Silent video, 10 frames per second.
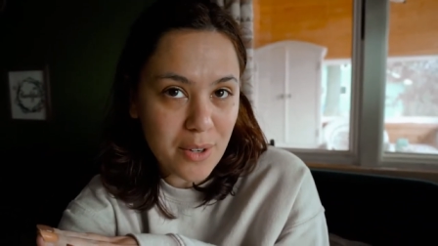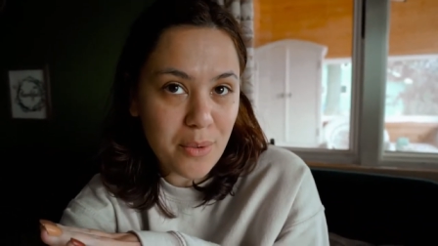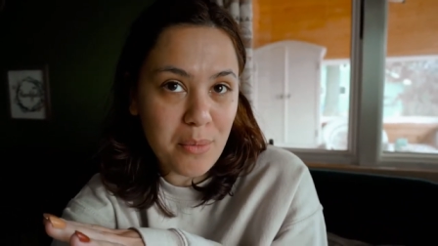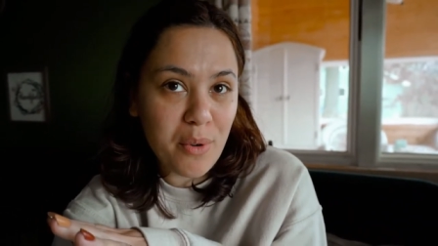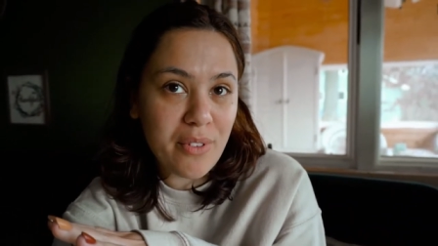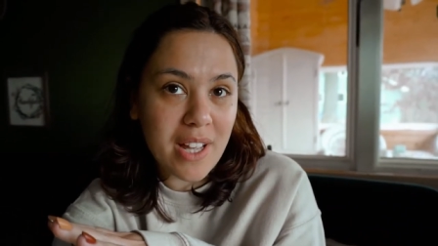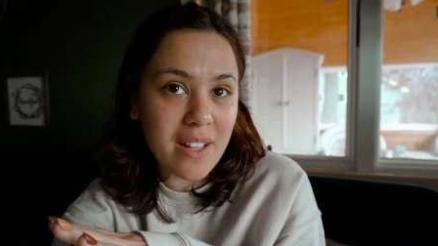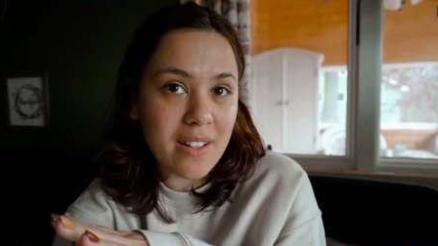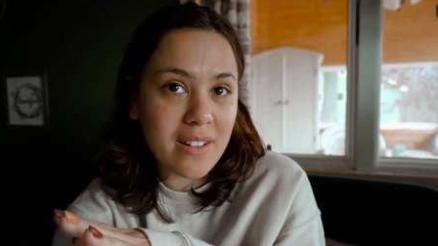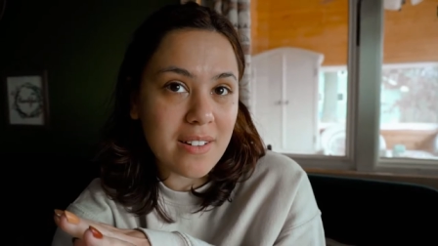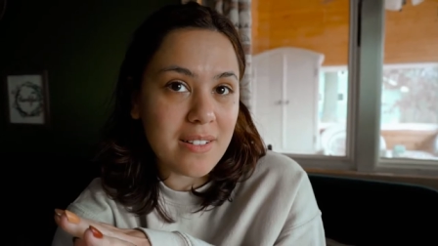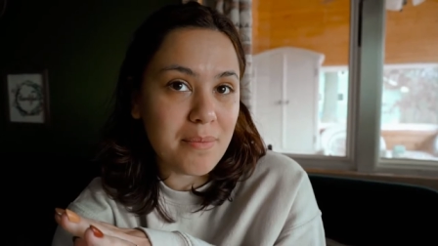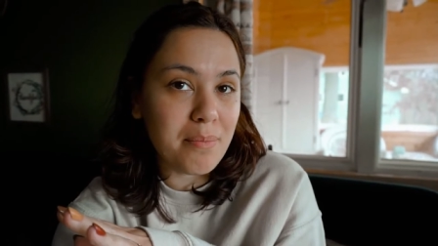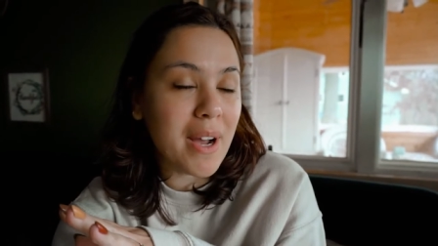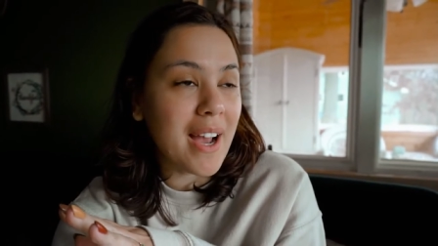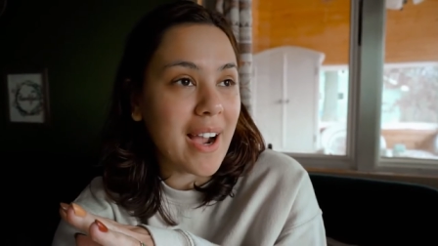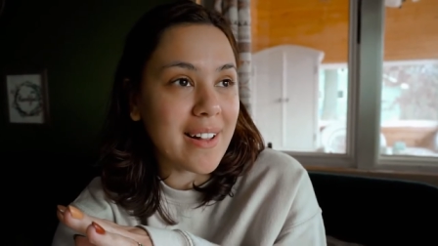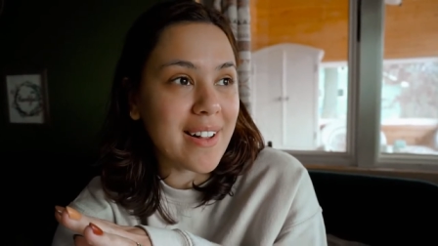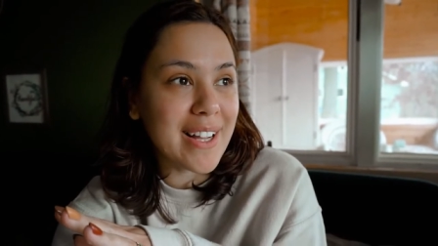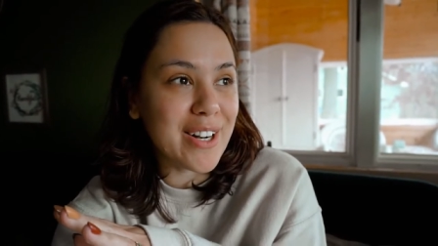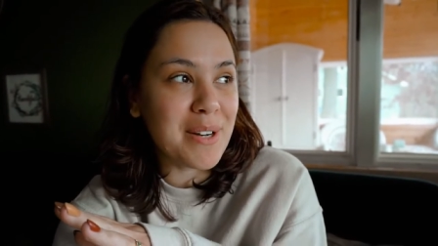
removing my eyeliner